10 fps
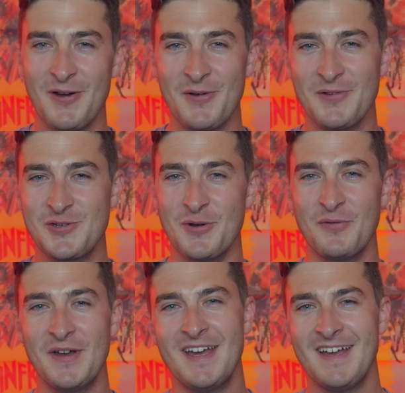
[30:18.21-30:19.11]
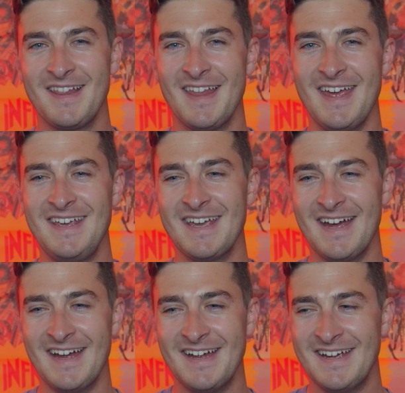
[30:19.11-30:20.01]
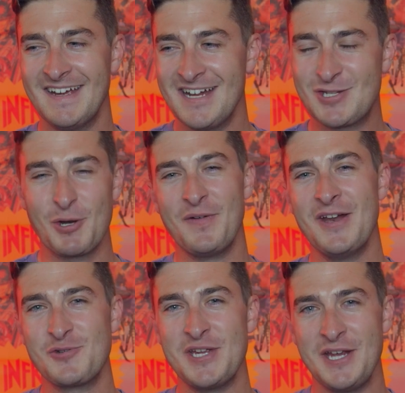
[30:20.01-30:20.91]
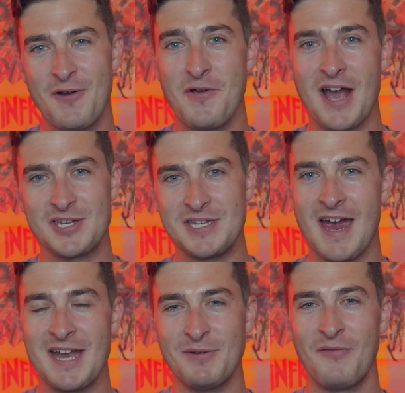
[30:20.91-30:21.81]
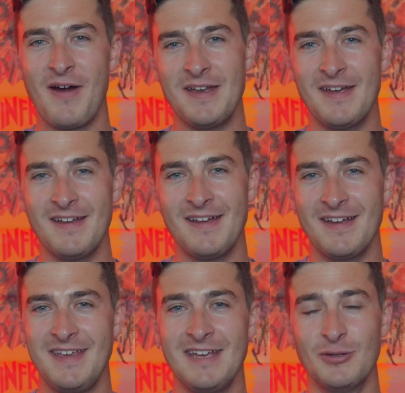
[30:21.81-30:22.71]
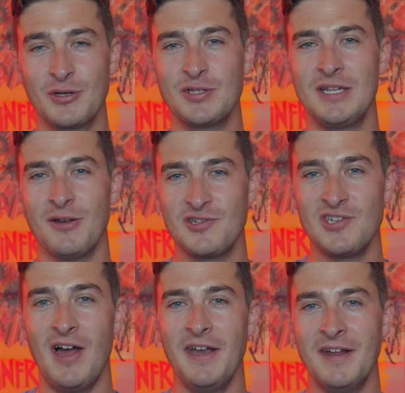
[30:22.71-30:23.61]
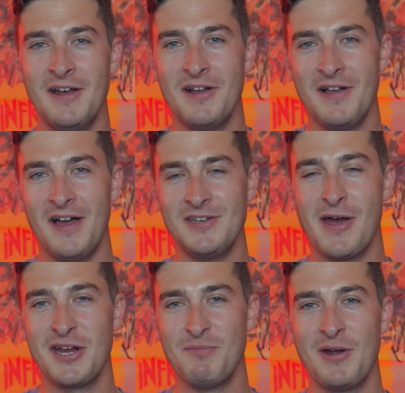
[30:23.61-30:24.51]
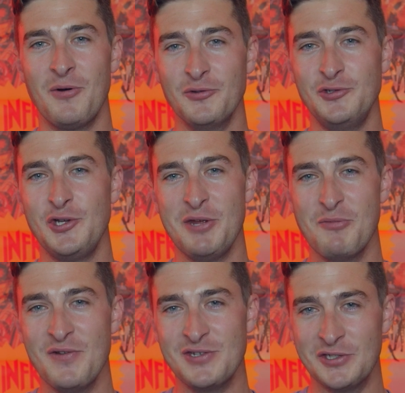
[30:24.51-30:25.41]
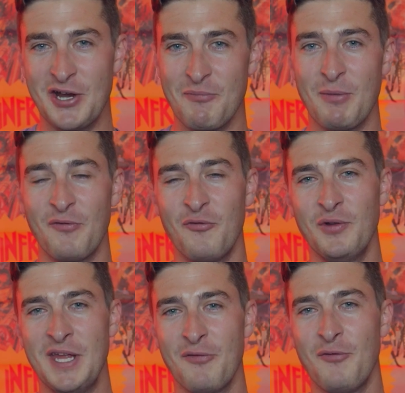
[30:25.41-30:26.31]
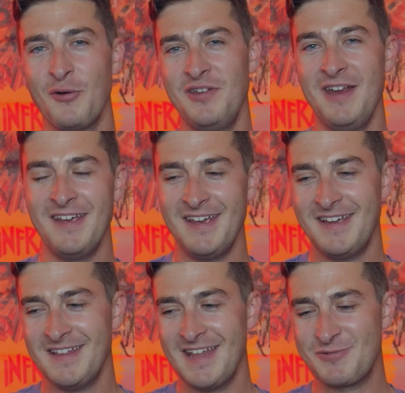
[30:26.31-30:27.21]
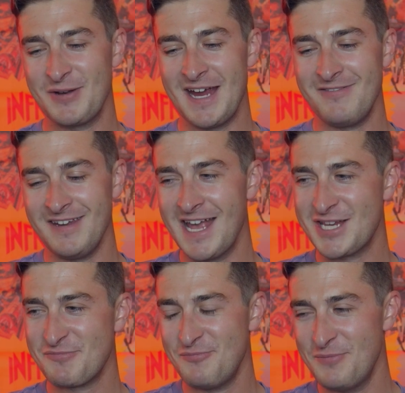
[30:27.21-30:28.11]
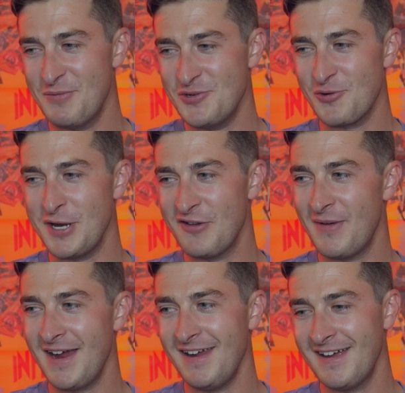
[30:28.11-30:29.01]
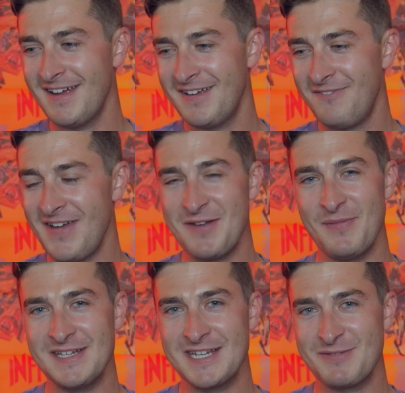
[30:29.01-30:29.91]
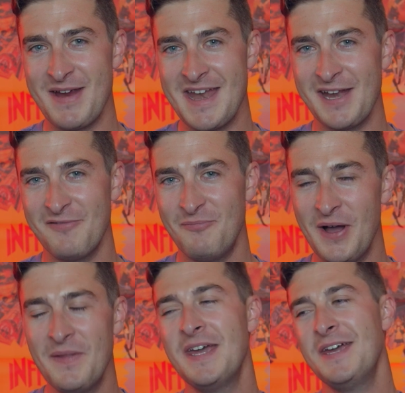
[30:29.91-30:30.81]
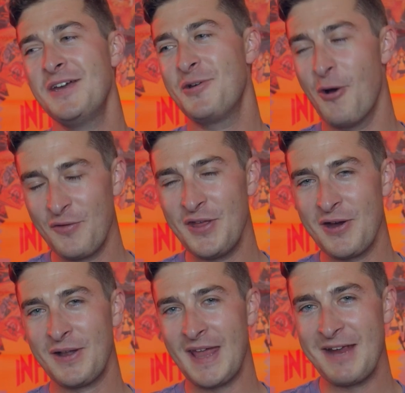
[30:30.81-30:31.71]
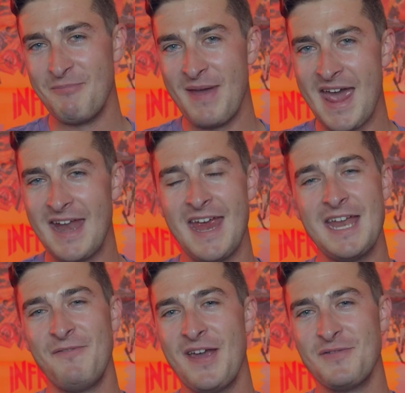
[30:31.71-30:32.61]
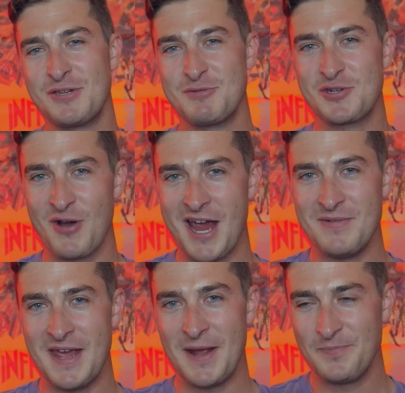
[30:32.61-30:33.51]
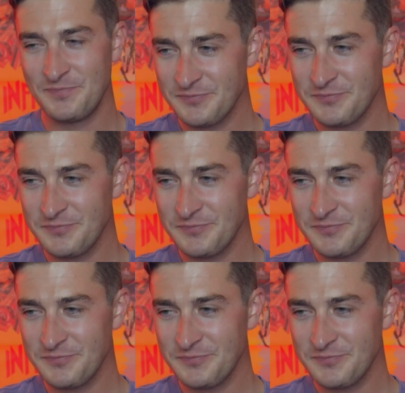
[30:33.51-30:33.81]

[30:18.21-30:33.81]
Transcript: are sort of like uh, it's sort of an interesting curiosity item to find a, a kid that looks like their son uh, talking about old shitty movies that they remember from when they were 14. That's what I have to guess the majority of my uh, fan base is made out of. But go over there and like Matt. And if you haven't subscribed yet,